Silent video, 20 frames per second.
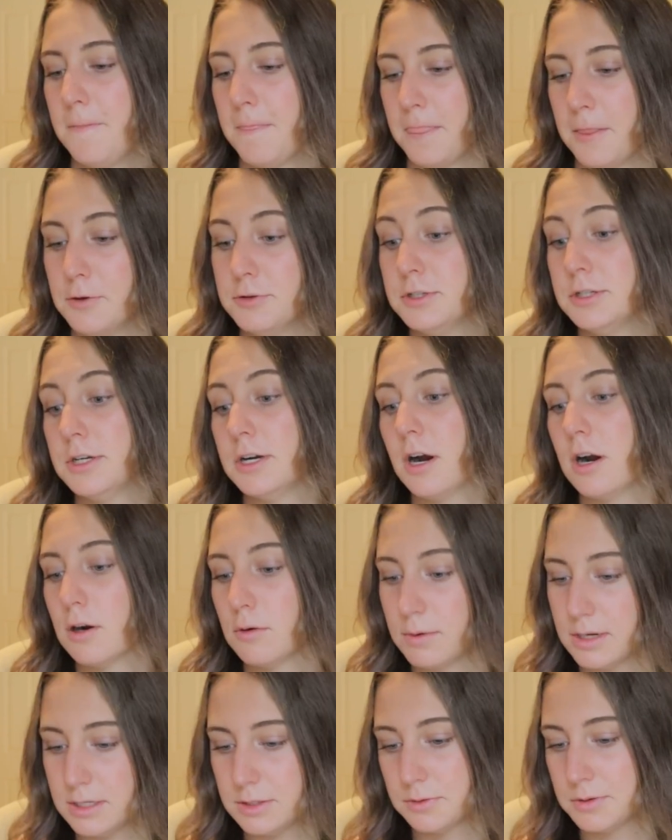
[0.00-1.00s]
those are our
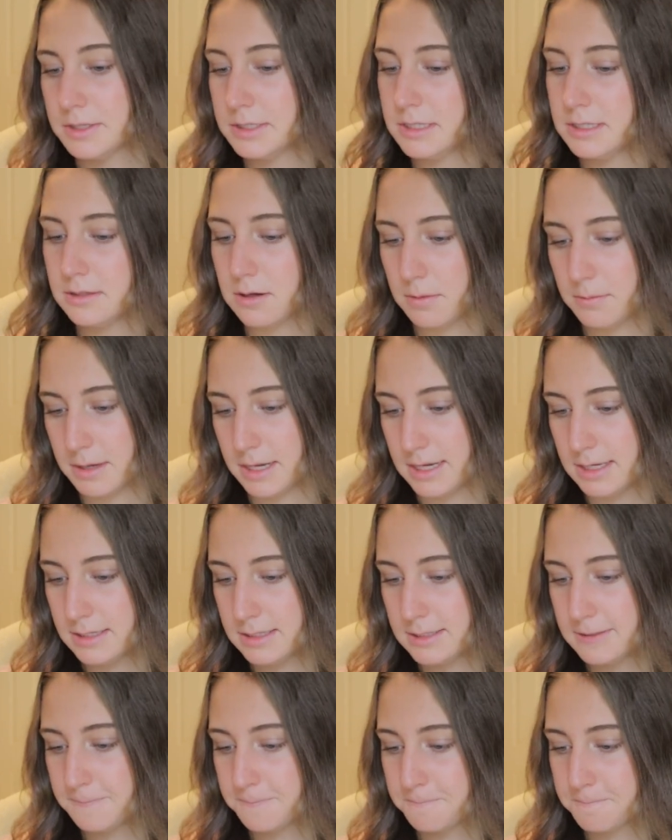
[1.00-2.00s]
resources on
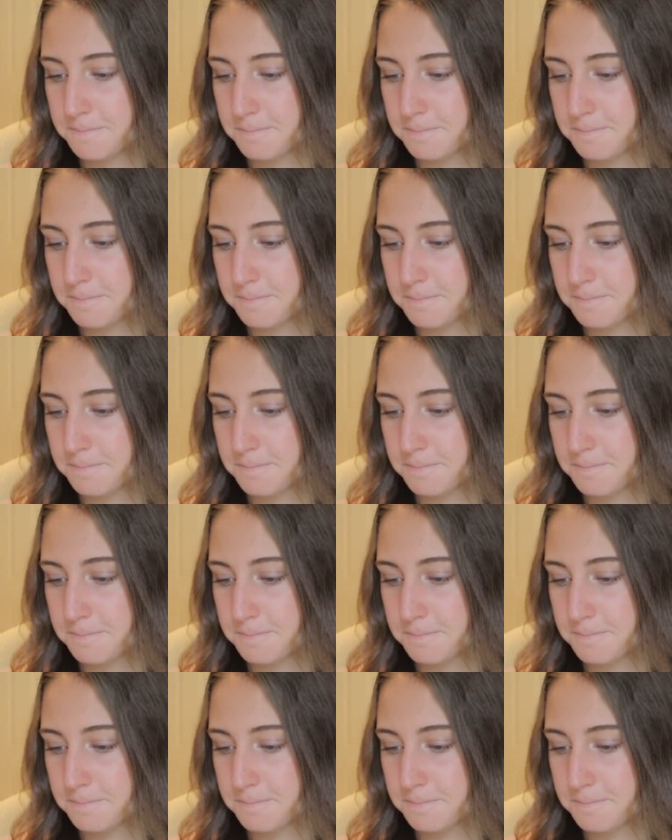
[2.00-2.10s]
base.